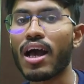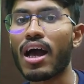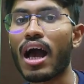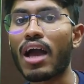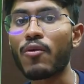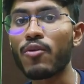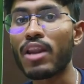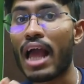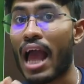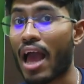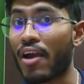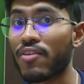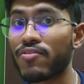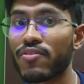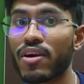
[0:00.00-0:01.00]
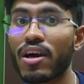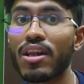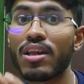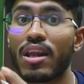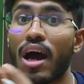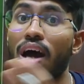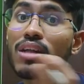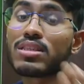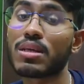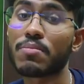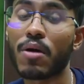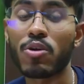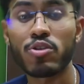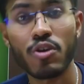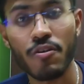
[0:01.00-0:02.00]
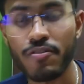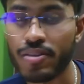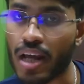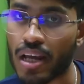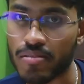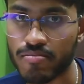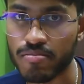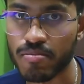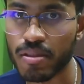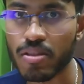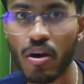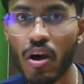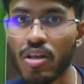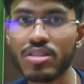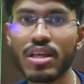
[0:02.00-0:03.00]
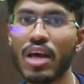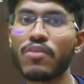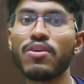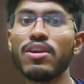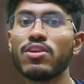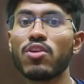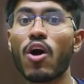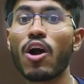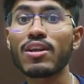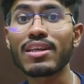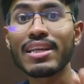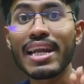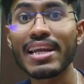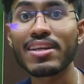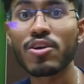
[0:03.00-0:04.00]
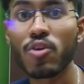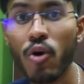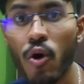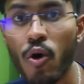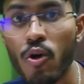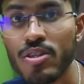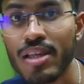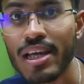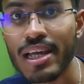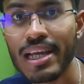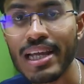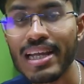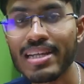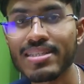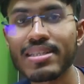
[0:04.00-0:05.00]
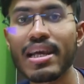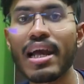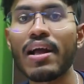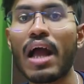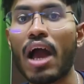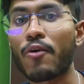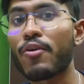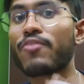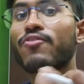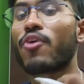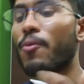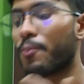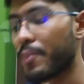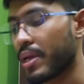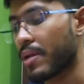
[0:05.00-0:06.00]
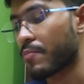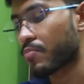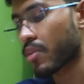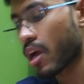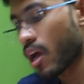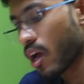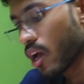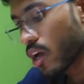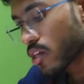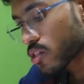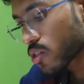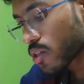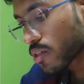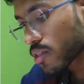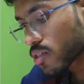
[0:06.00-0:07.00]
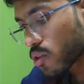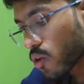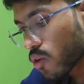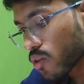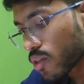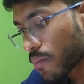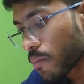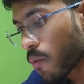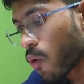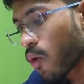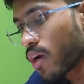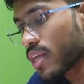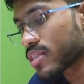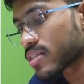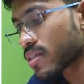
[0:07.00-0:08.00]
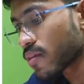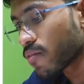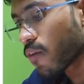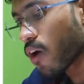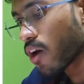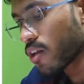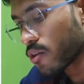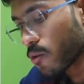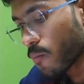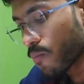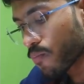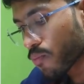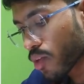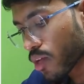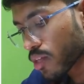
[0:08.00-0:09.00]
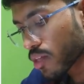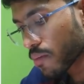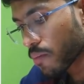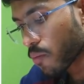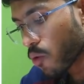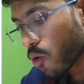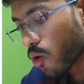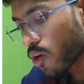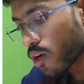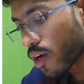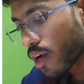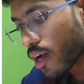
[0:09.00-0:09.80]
I will have a large amount of time because I will not let go the heat away from me. So the more is the volume, the more